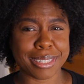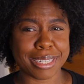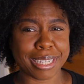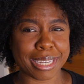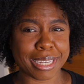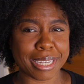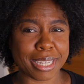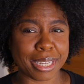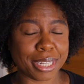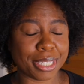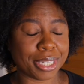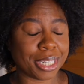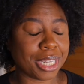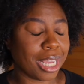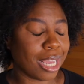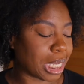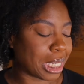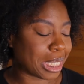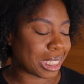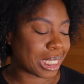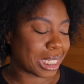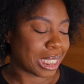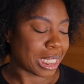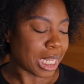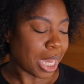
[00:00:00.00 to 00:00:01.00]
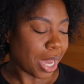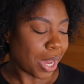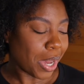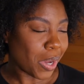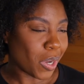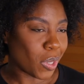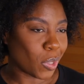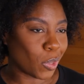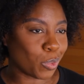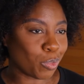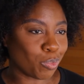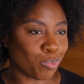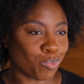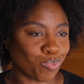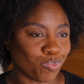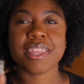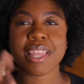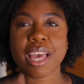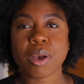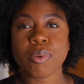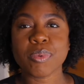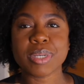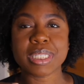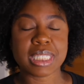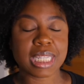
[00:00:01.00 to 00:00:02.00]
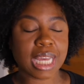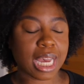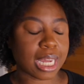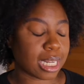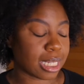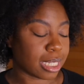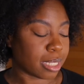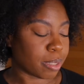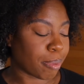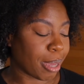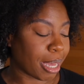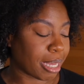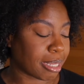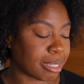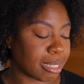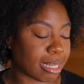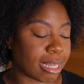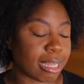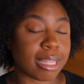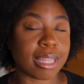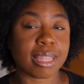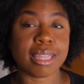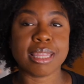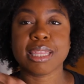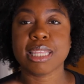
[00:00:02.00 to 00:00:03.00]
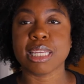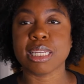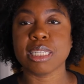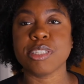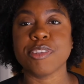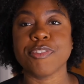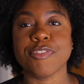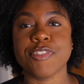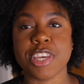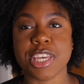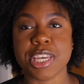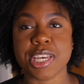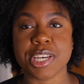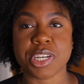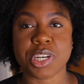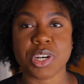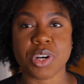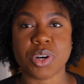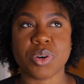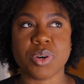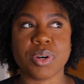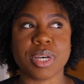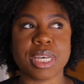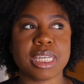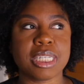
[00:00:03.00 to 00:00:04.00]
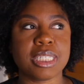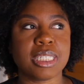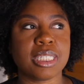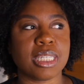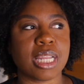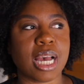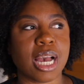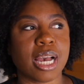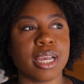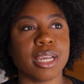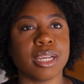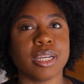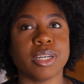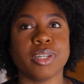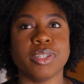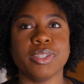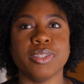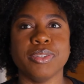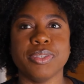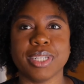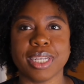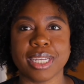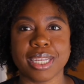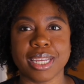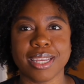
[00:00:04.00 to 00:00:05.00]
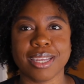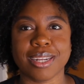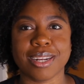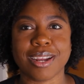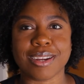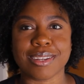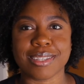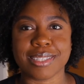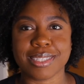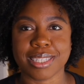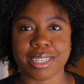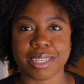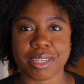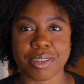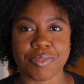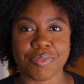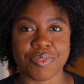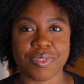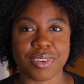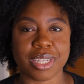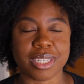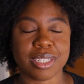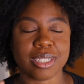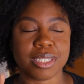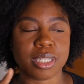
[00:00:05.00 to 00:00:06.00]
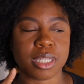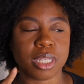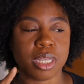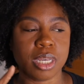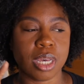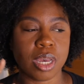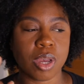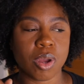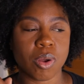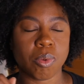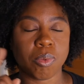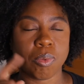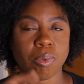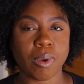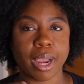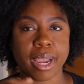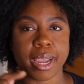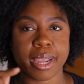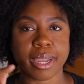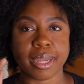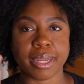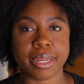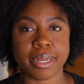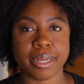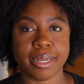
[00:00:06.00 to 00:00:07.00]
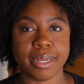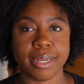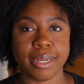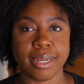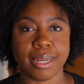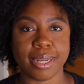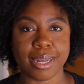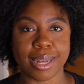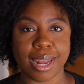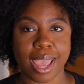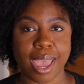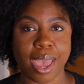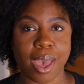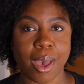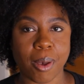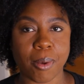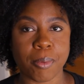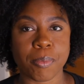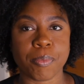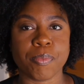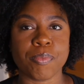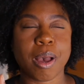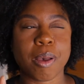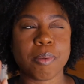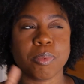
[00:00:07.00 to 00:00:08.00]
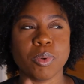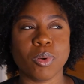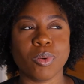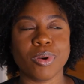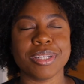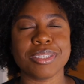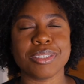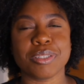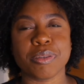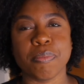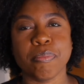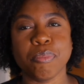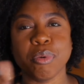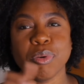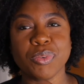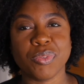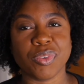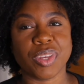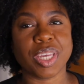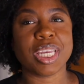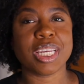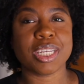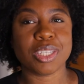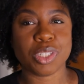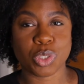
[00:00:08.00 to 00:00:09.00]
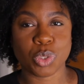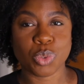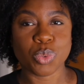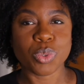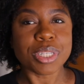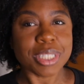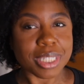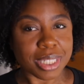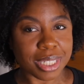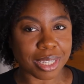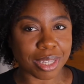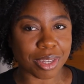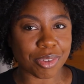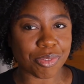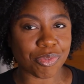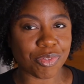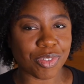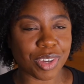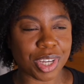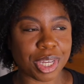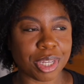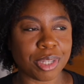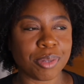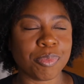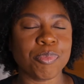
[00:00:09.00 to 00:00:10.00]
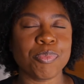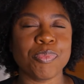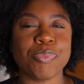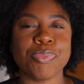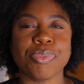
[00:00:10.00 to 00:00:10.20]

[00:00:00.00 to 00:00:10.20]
done. And so that was not expected. This vehicle is not included in our sinking funds right now. I'm going to move it into a sinking fund.